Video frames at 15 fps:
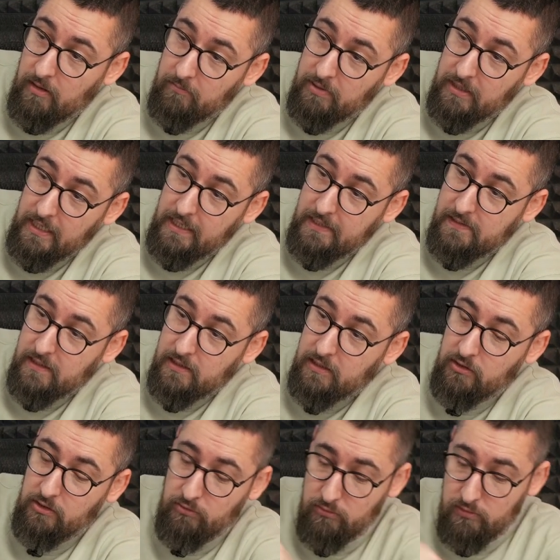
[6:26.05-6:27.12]
please
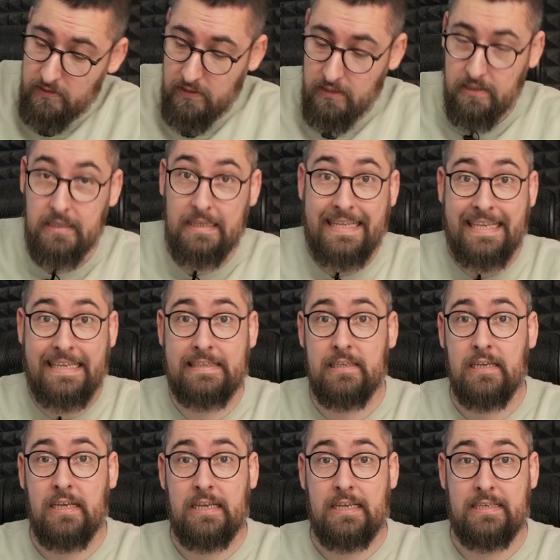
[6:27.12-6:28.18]
use this
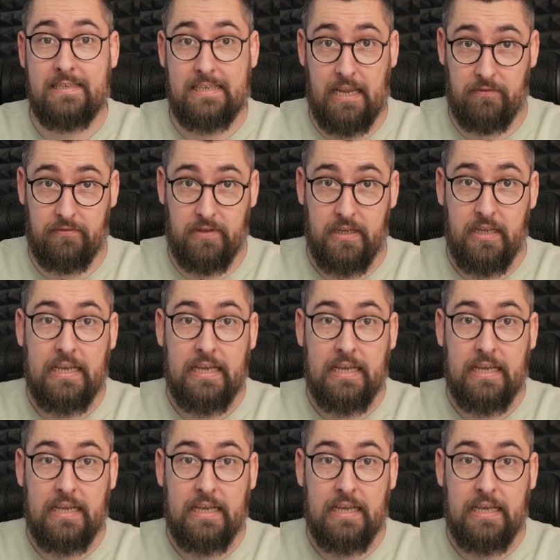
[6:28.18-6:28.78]
safety.